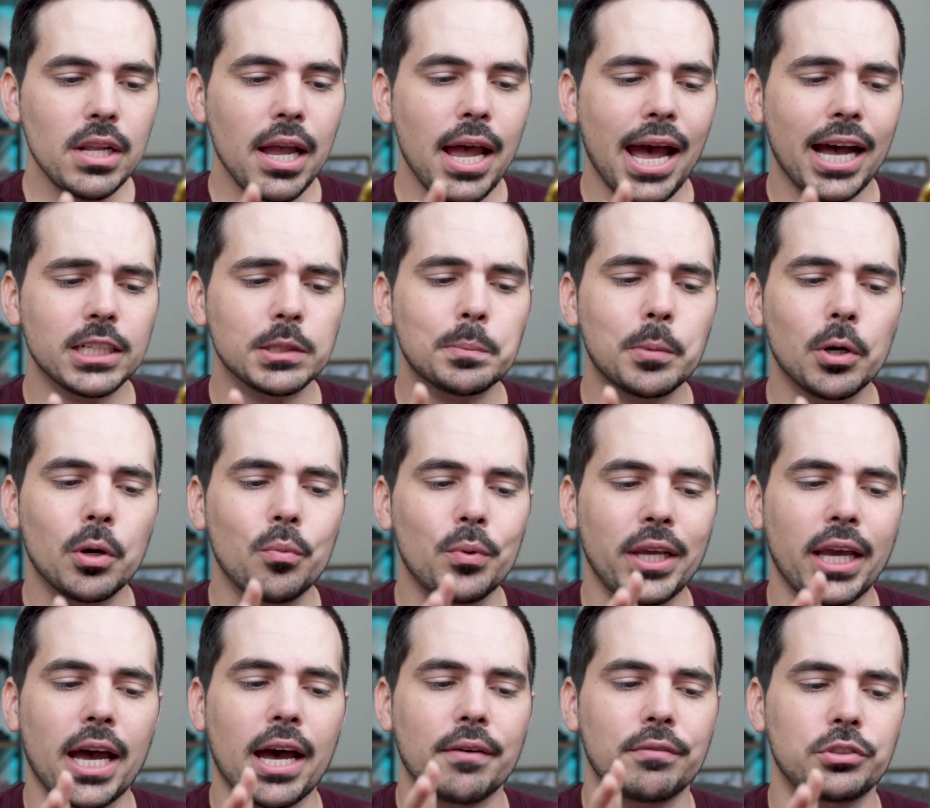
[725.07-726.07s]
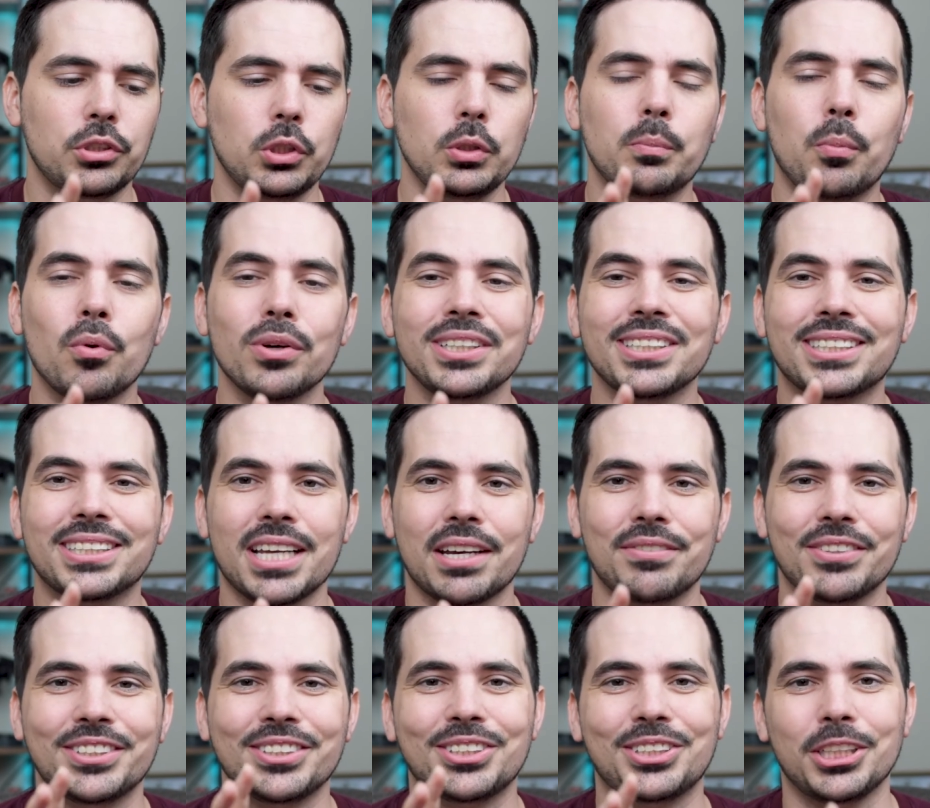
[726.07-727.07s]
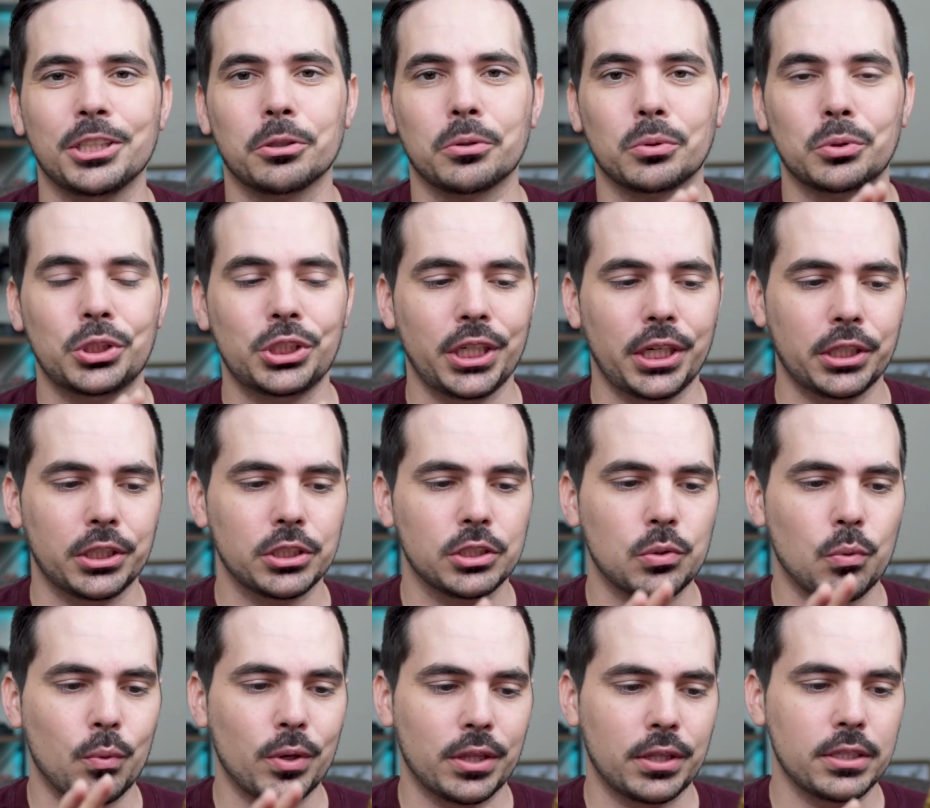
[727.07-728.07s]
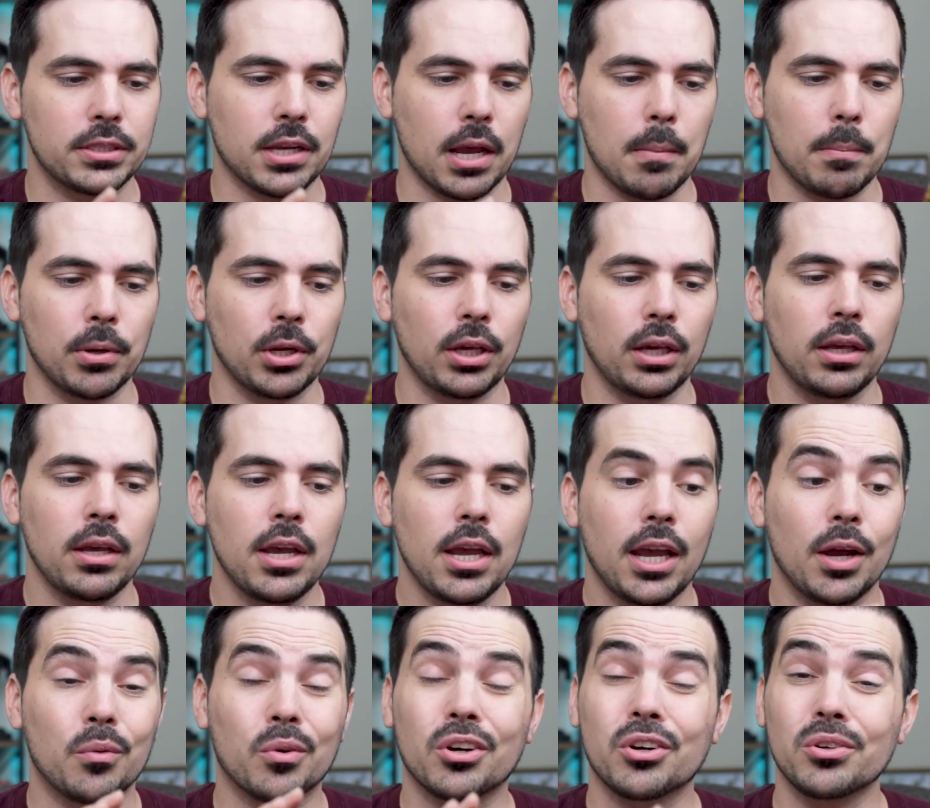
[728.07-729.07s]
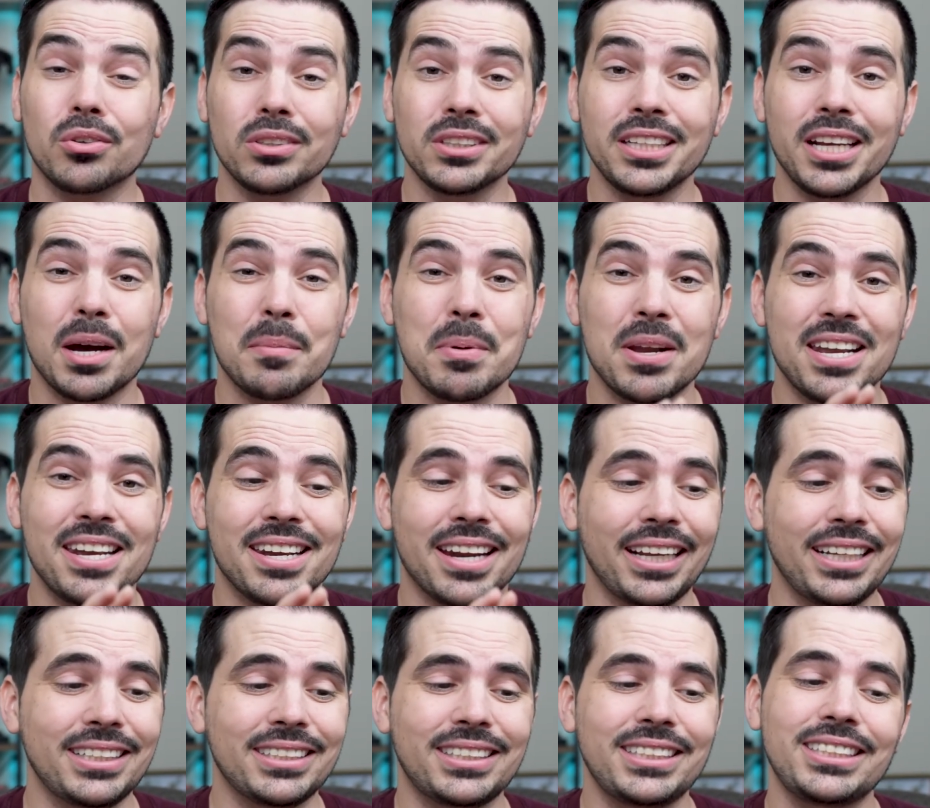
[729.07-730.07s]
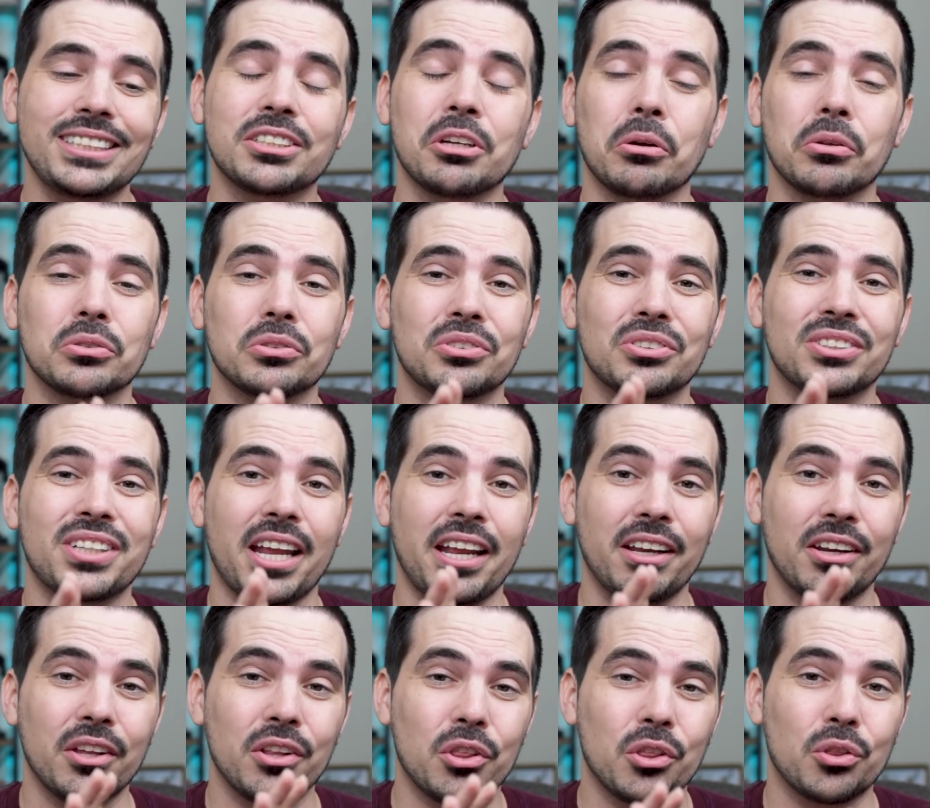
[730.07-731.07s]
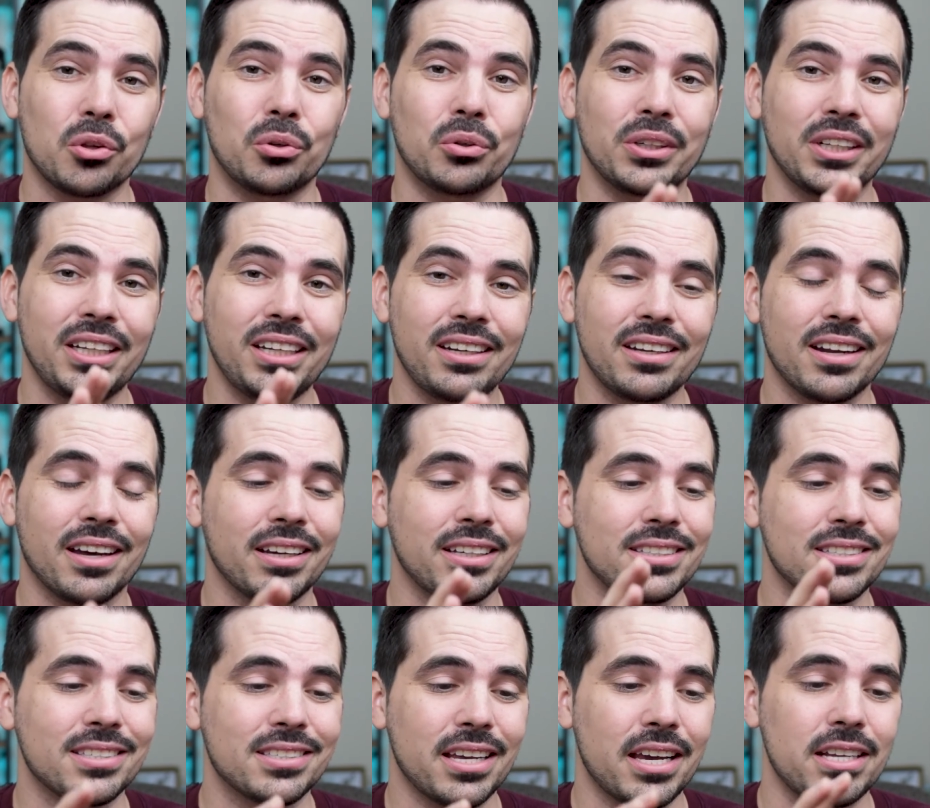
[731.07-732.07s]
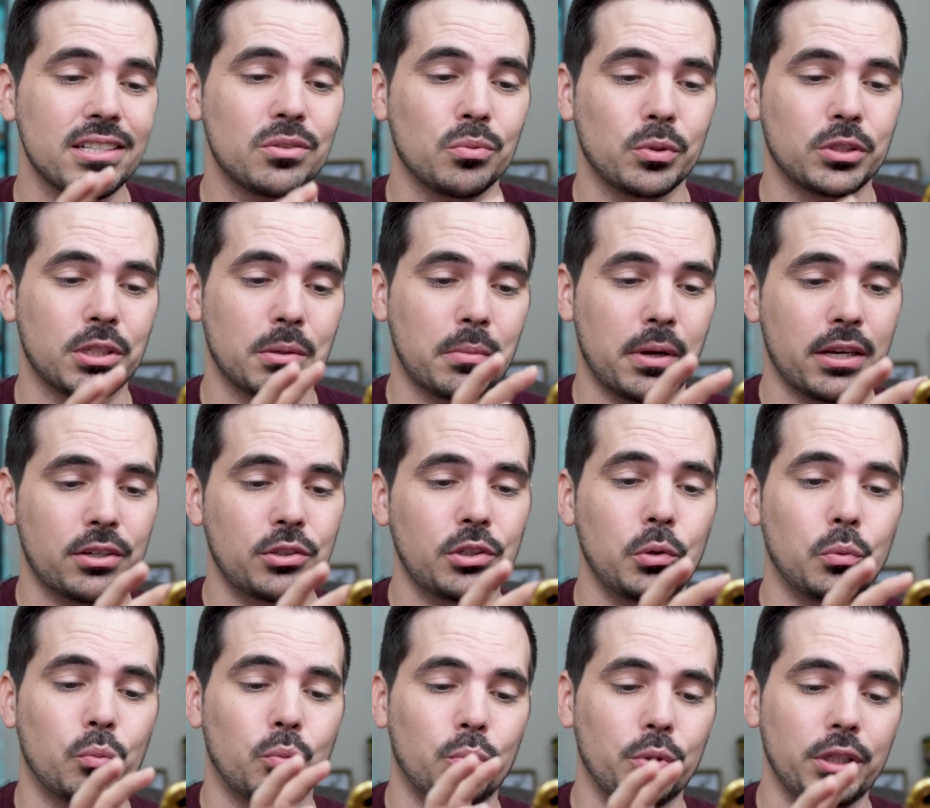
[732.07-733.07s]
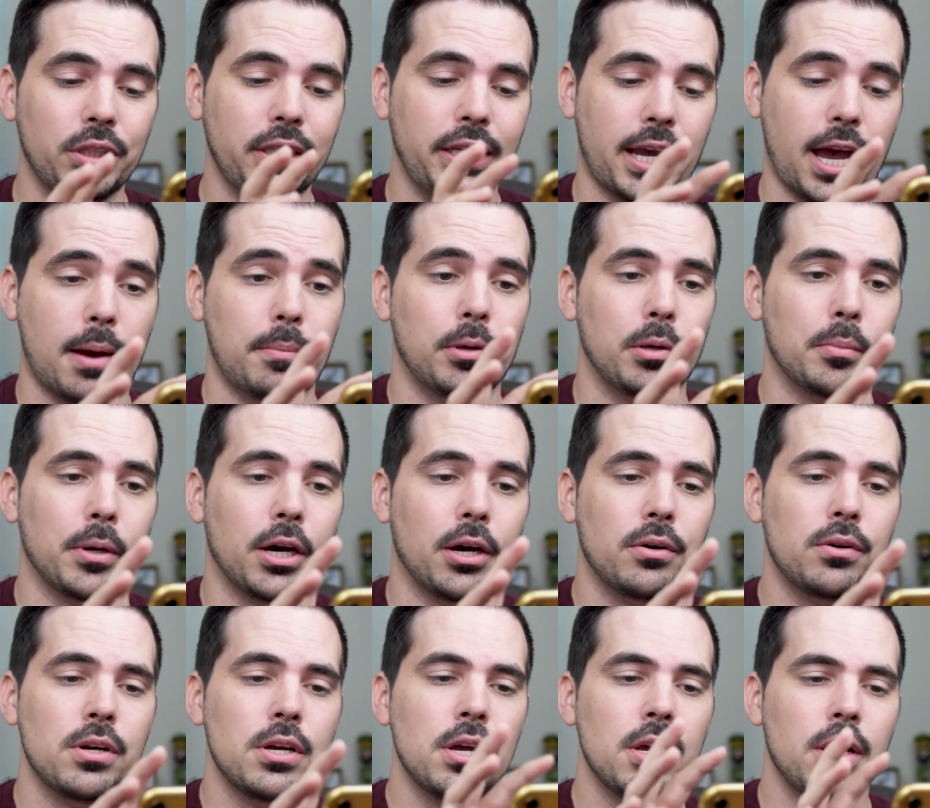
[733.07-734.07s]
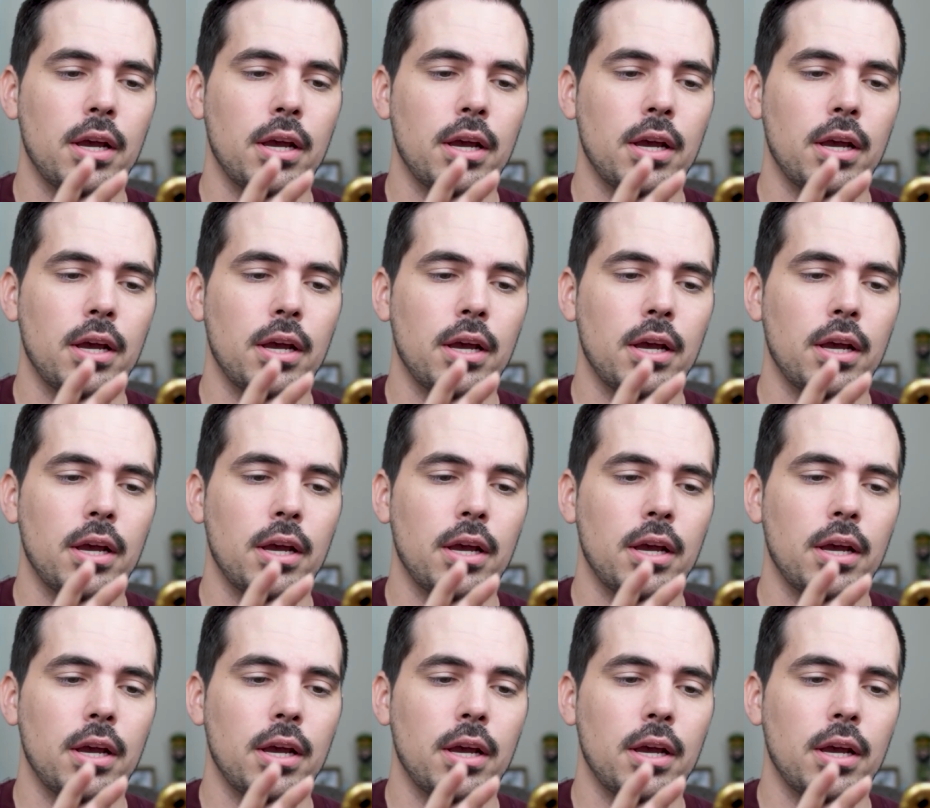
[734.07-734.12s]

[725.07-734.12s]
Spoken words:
Hasbro, we have 2.70 shares with this company, and we're currently up $19.39, which I'm actually really happy about.